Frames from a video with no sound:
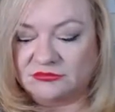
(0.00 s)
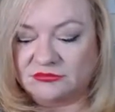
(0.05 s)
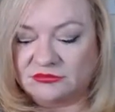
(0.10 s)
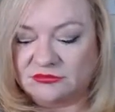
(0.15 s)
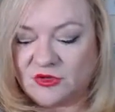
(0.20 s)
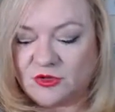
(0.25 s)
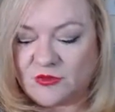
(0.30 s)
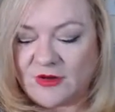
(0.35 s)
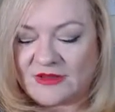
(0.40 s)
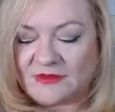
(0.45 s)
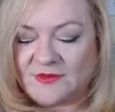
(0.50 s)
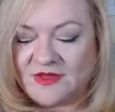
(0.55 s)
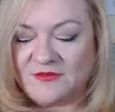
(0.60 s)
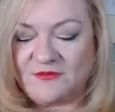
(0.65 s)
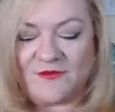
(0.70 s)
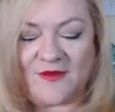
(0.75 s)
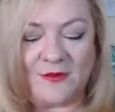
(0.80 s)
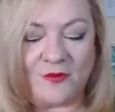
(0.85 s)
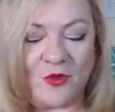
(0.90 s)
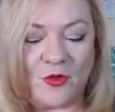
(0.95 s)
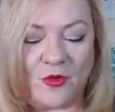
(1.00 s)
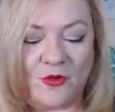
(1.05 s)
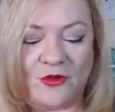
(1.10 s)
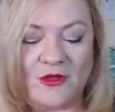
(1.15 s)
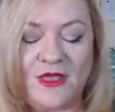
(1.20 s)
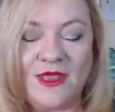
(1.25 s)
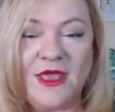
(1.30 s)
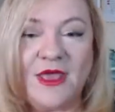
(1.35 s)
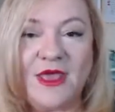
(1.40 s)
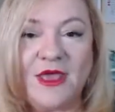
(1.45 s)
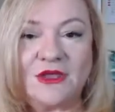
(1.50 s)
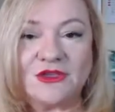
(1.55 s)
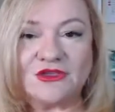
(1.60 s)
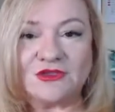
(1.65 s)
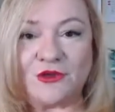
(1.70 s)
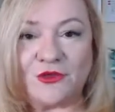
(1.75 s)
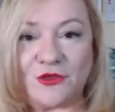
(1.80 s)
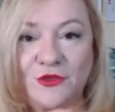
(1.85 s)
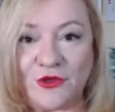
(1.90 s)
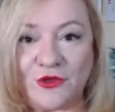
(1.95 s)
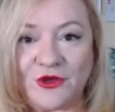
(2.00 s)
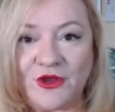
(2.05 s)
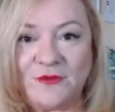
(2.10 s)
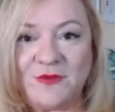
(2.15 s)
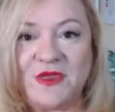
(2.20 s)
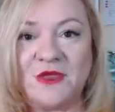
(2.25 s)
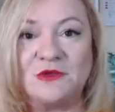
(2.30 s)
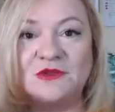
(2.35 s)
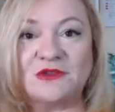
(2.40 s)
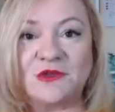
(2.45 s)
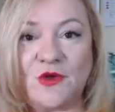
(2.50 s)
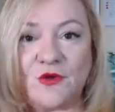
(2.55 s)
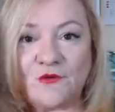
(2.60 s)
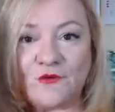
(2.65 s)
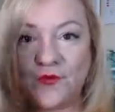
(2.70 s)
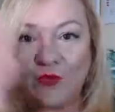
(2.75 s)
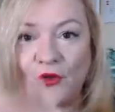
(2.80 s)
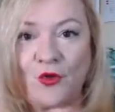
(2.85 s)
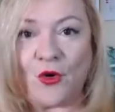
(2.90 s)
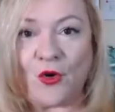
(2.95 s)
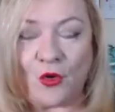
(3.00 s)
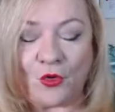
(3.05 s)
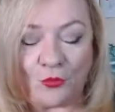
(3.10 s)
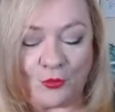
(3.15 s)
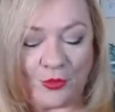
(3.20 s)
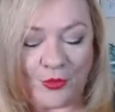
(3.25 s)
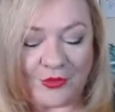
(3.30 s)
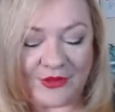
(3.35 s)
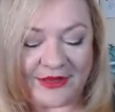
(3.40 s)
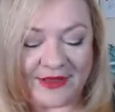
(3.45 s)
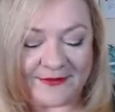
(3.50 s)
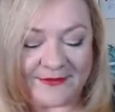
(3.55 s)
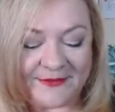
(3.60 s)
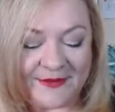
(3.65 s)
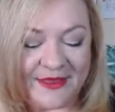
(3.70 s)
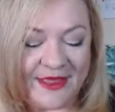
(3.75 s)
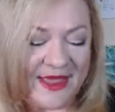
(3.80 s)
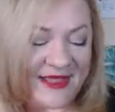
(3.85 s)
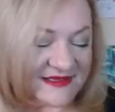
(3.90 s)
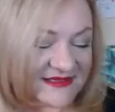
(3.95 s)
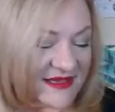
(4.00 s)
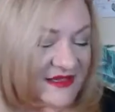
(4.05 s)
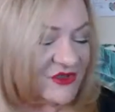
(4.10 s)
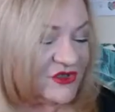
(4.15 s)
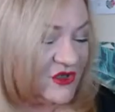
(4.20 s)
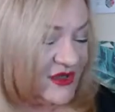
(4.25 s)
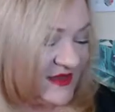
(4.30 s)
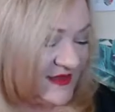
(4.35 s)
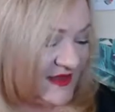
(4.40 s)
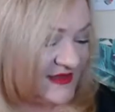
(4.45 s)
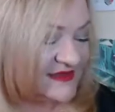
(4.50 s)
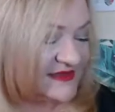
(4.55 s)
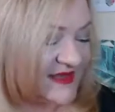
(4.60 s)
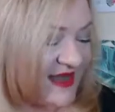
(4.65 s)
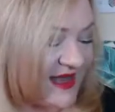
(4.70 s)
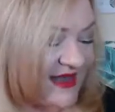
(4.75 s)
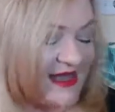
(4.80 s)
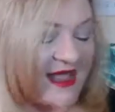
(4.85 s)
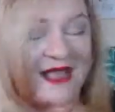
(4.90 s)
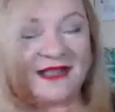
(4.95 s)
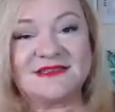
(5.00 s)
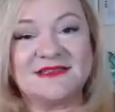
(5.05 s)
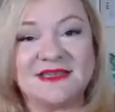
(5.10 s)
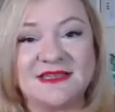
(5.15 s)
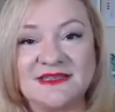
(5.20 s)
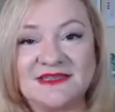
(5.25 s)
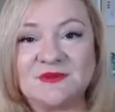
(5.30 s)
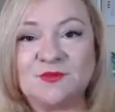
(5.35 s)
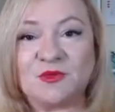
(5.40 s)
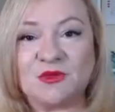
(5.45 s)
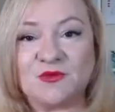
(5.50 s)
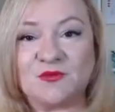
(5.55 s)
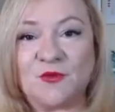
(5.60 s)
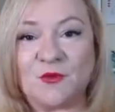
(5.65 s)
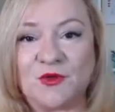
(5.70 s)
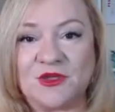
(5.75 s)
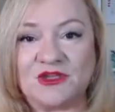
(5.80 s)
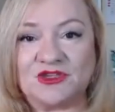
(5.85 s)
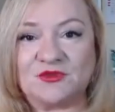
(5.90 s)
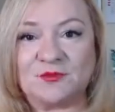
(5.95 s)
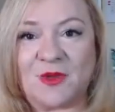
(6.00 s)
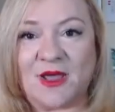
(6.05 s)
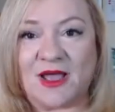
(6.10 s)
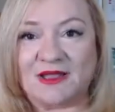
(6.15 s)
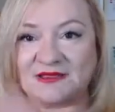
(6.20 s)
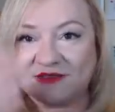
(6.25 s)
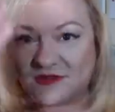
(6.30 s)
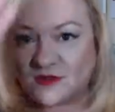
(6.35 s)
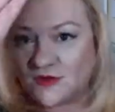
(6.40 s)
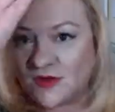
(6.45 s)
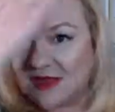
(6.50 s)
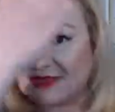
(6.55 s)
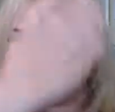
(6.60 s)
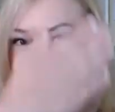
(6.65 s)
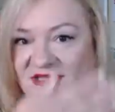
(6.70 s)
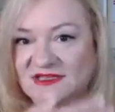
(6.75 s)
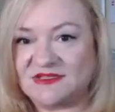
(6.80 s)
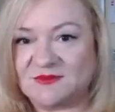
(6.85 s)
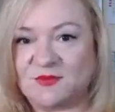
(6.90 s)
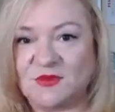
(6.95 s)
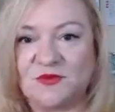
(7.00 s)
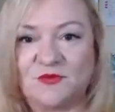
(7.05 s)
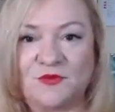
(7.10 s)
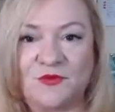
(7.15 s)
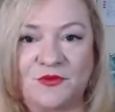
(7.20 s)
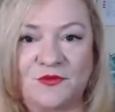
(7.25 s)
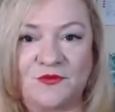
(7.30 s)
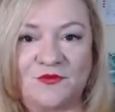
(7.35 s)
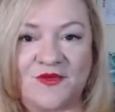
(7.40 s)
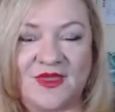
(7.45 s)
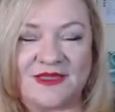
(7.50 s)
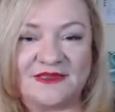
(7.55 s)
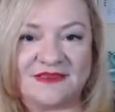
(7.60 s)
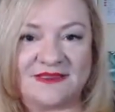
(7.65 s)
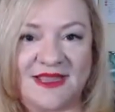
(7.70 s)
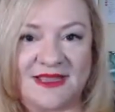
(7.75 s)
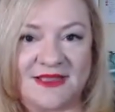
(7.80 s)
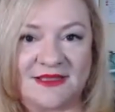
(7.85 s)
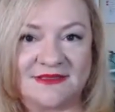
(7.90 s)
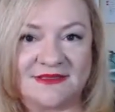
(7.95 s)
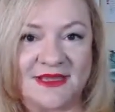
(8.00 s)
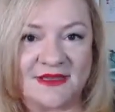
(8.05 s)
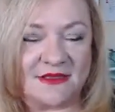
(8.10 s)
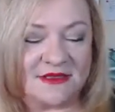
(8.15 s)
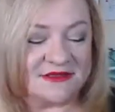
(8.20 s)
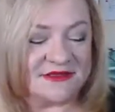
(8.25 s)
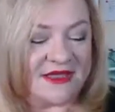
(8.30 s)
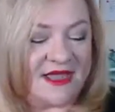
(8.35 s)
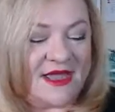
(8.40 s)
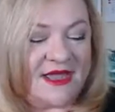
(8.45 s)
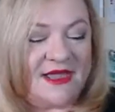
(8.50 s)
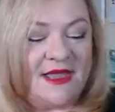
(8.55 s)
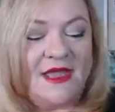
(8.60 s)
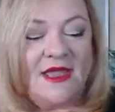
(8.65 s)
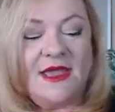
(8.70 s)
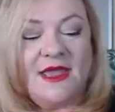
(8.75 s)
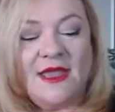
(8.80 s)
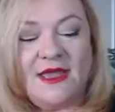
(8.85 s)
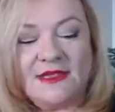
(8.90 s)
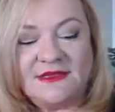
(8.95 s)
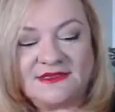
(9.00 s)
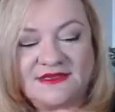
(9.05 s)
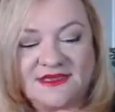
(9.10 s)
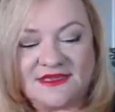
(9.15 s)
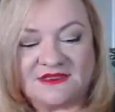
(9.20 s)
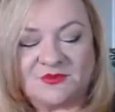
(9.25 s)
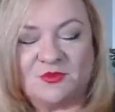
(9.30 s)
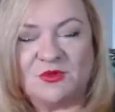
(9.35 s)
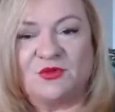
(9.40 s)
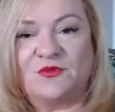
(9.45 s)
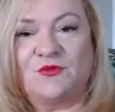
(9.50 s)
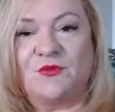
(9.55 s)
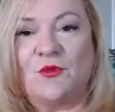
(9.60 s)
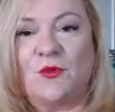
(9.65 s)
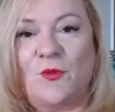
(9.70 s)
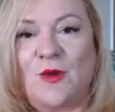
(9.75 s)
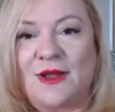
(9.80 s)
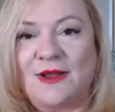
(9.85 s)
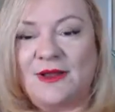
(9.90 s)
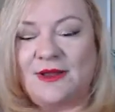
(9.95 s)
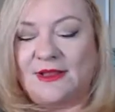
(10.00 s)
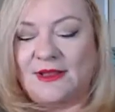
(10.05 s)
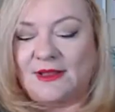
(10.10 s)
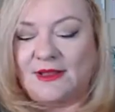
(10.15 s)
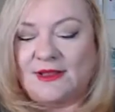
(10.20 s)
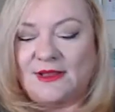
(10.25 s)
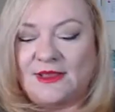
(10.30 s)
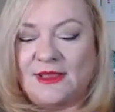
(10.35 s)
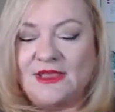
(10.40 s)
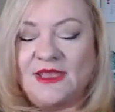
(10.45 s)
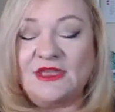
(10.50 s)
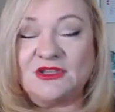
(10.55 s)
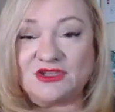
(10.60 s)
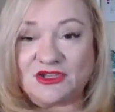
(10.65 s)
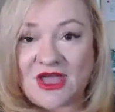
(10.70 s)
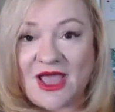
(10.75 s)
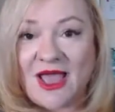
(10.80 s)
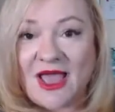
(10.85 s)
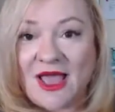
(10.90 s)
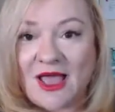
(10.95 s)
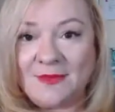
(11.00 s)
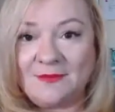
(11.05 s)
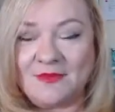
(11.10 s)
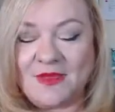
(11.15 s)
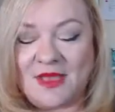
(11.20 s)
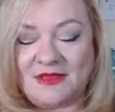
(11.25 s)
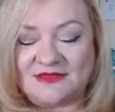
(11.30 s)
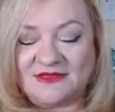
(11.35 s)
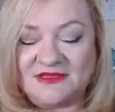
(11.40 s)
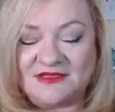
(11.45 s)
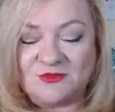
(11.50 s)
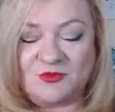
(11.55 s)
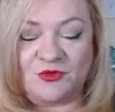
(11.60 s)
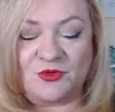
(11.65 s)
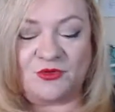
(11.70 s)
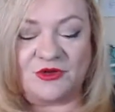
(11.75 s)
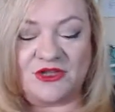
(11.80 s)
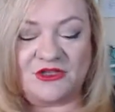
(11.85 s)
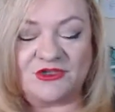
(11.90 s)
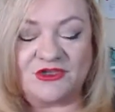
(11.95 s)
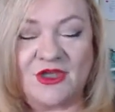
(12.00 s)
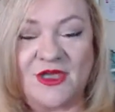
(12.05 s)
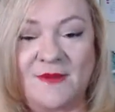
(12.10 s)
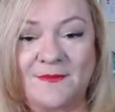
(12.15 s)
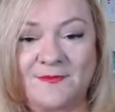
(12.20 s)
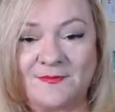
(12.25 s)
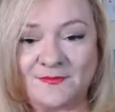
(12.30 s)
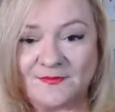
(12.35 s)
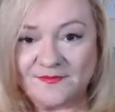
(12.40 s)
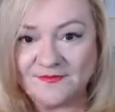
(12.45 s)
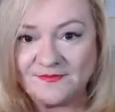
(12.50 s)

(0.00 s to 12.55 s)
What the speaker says: Correct me if I'm wrong. So 30 mils for the whole body. Essentially, they're saying a teaspoon for each part. So a teaspoon for the face, neck, and décolleté, teaspoon for each arm, a teaspoon on each arm,